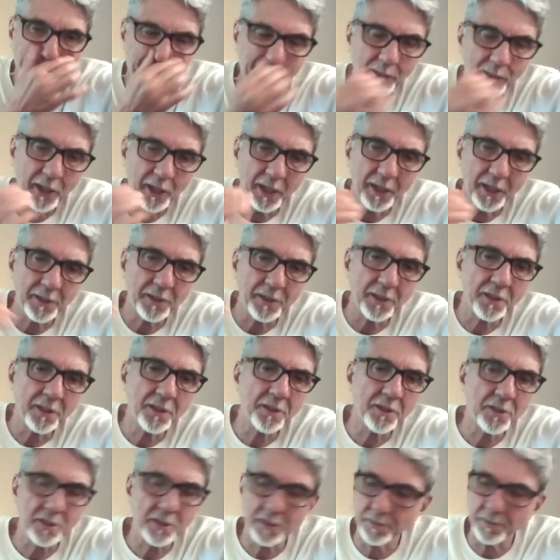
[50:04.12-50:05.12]
God
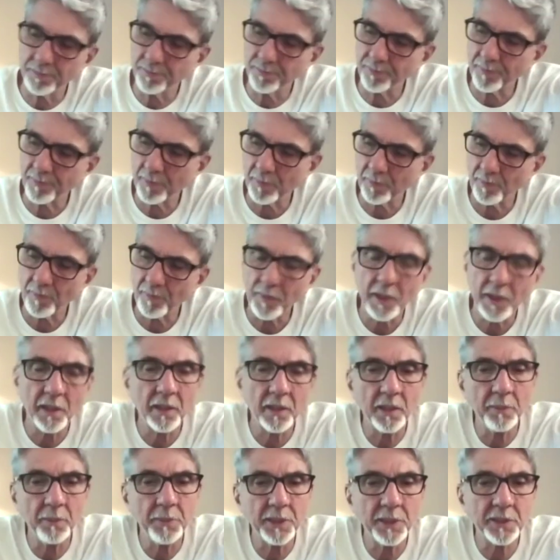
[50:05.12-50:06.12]
is
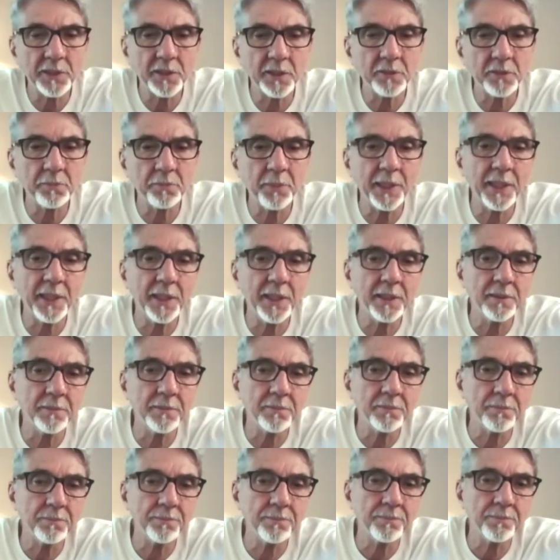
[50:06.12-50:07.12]
limited by
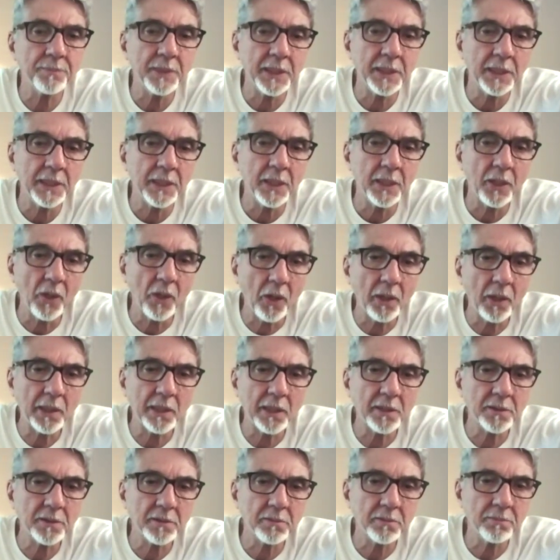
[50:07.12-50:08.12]

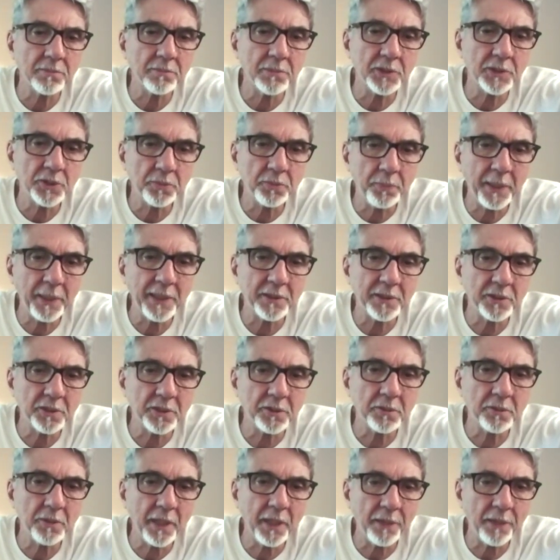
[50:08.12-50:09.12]
lokas, space.
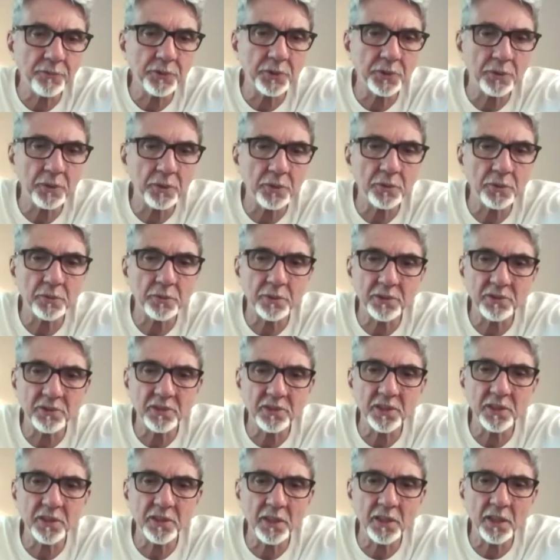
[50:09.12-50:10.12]
You have to go to a
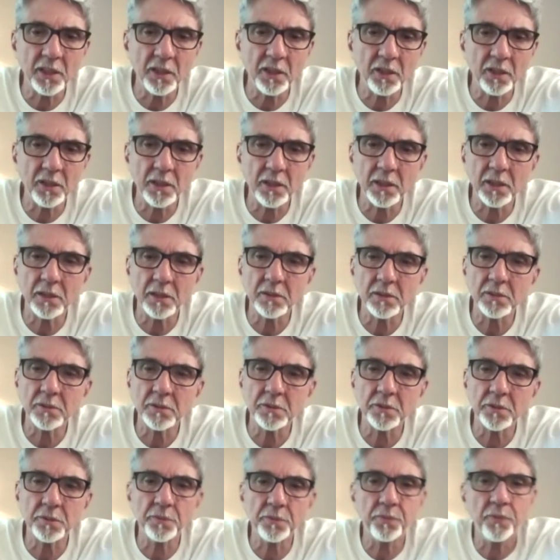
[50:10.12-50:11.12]
certain loka
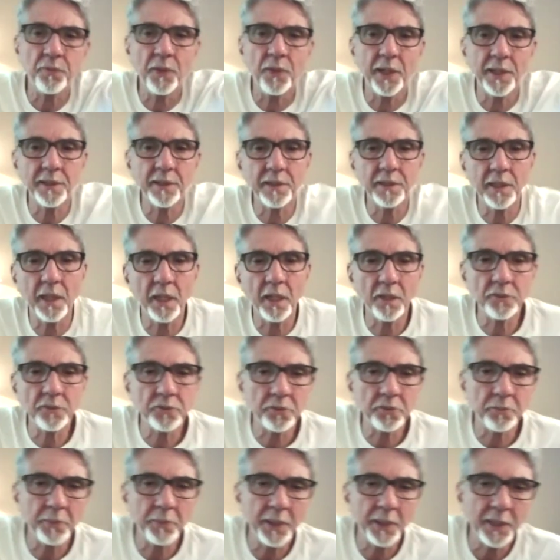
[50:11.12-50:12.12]
to find the
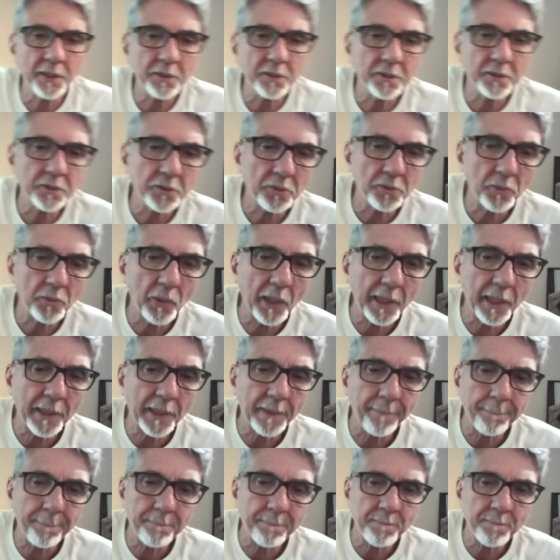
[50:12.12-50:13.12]
ultimate Shwara.